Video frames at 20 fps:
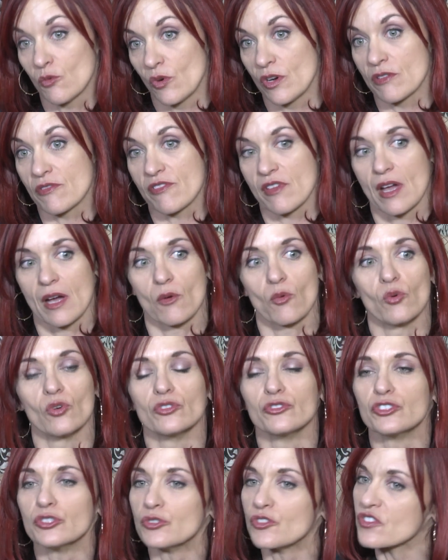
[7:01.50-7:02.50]
with that, we'll
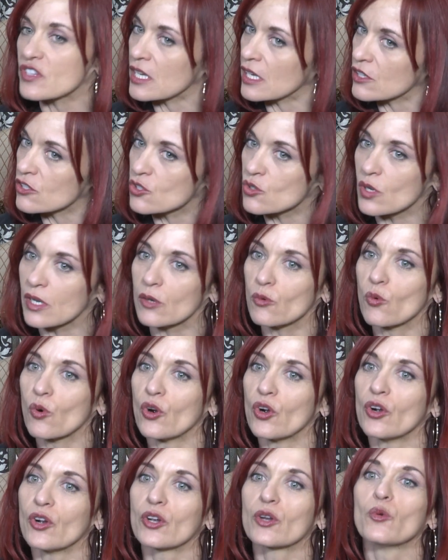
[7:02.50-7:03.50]
do sand tray
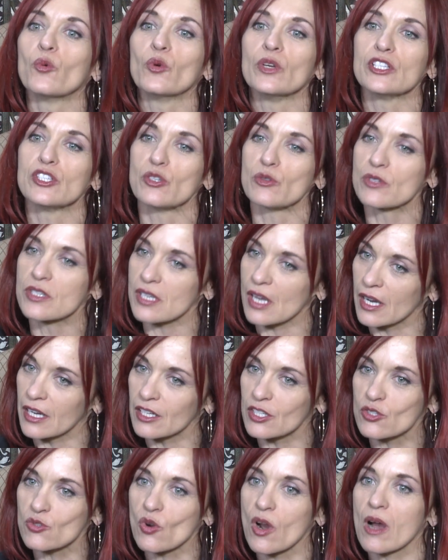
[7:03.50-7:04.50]
work, we do
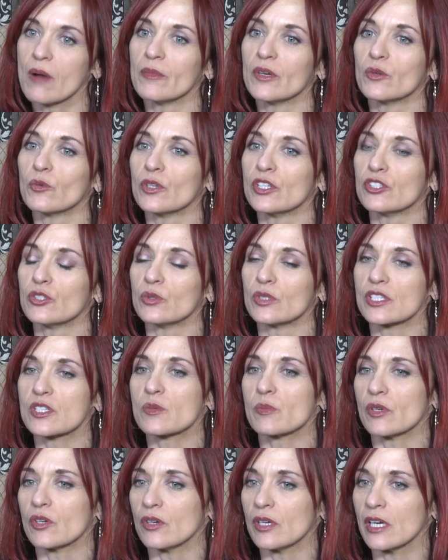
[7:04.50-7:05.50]
psychodrama, we do
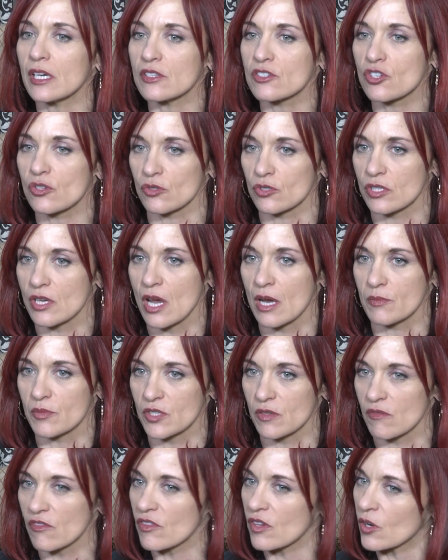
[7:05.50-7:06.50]
experiential
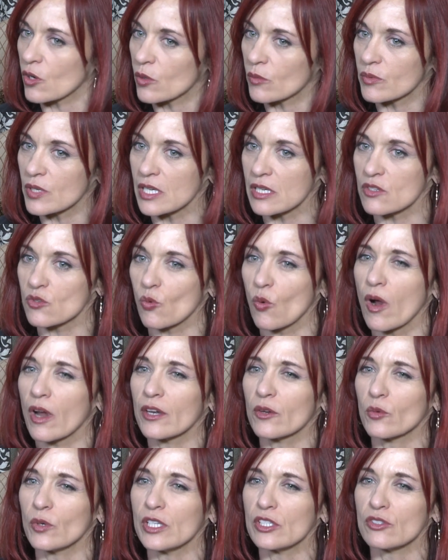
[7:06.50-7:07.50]
types of therapies.
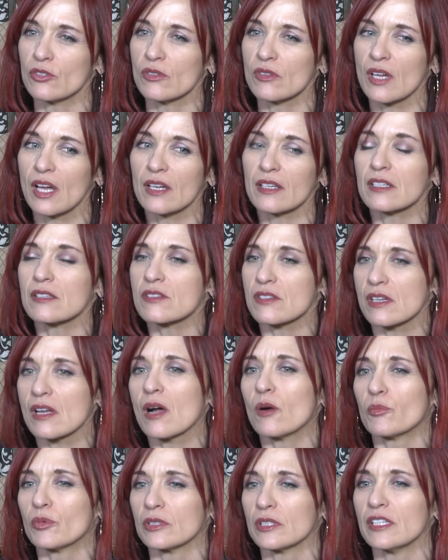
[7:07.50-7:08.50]
Why do we do that? It's to
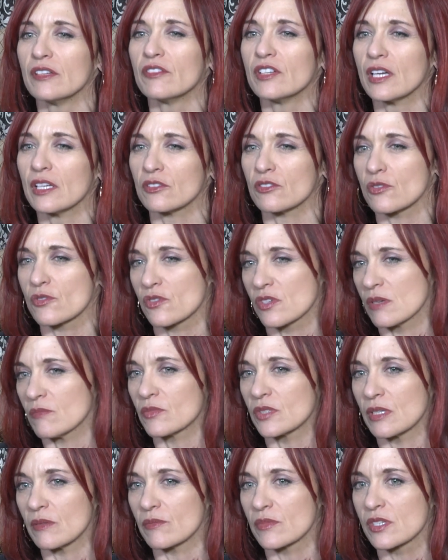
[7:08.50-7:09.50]
help alleviate those
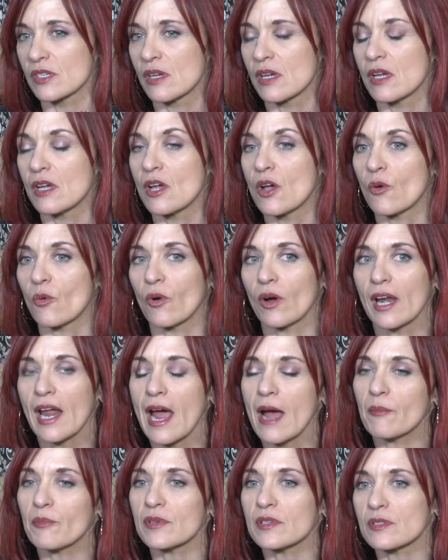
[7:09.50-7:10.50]
symptoms. What
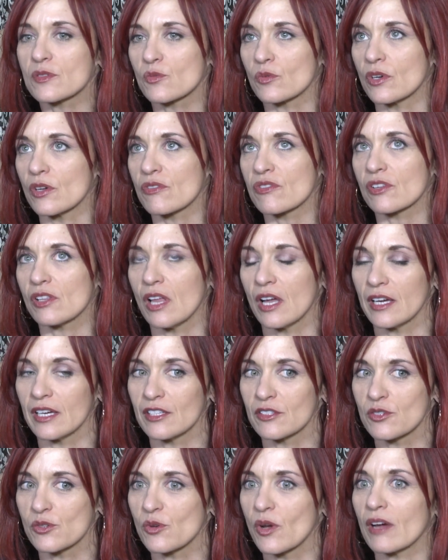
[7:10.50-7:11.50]
happens with
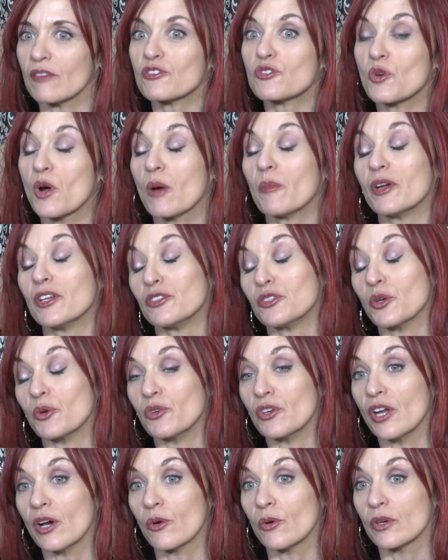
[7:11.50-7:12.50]
clients who have trauma and
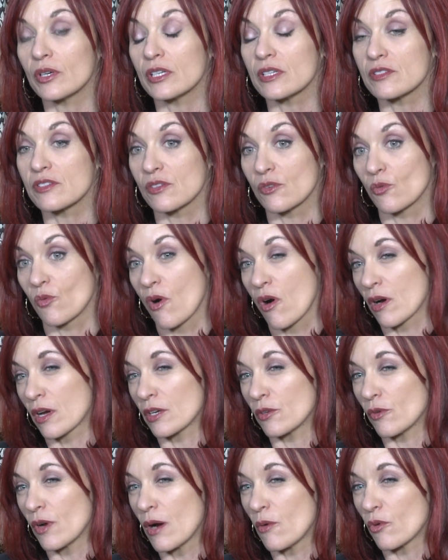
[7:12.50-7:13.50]
don't know it is they're
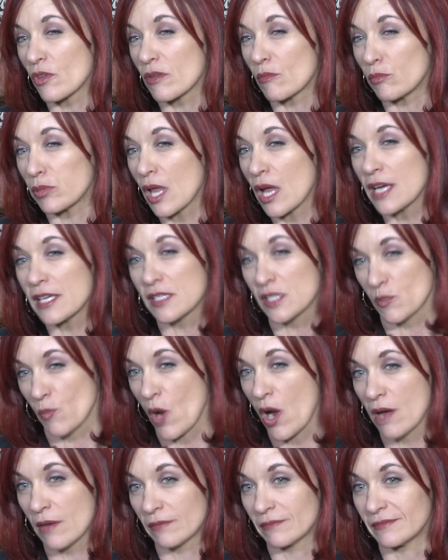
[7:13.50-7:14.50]
walking around with a blind
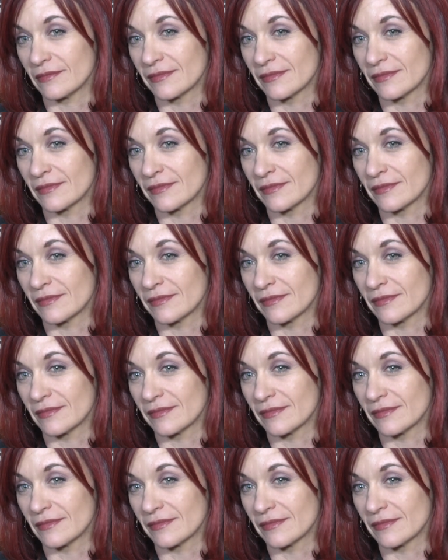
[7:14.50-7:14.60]
spot.